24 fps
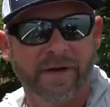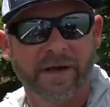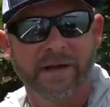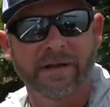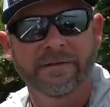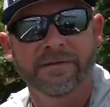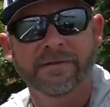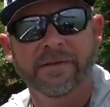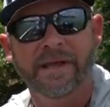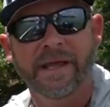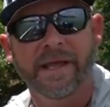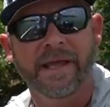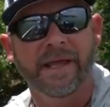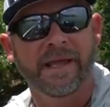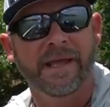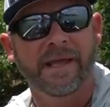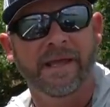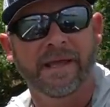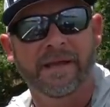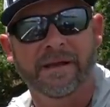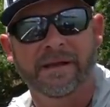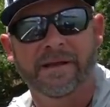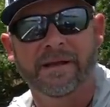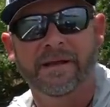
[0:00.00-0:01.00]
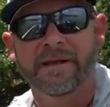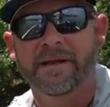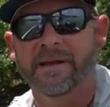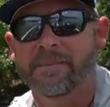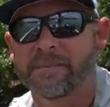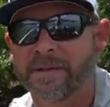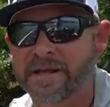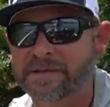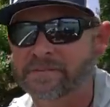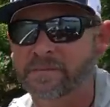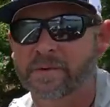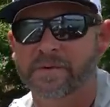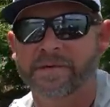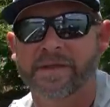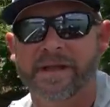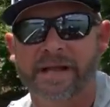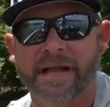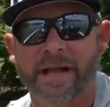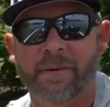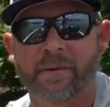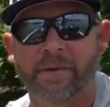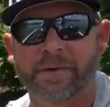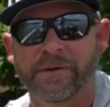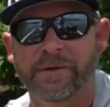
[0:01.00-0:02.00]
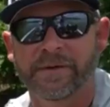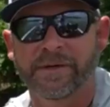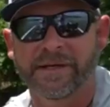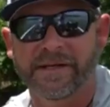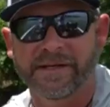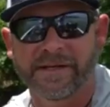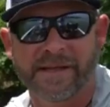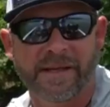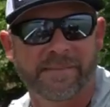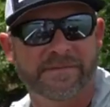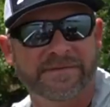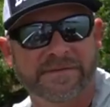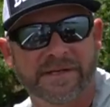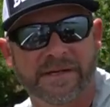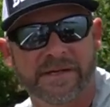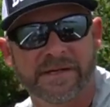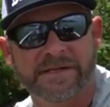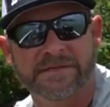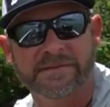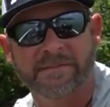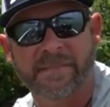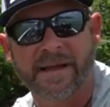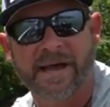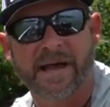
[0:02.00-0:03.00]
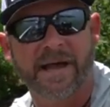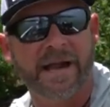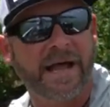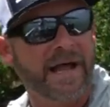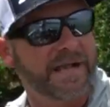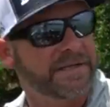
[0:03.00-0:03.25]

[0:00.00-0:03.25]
rods, and that's one thing I want to do an in-depth series about.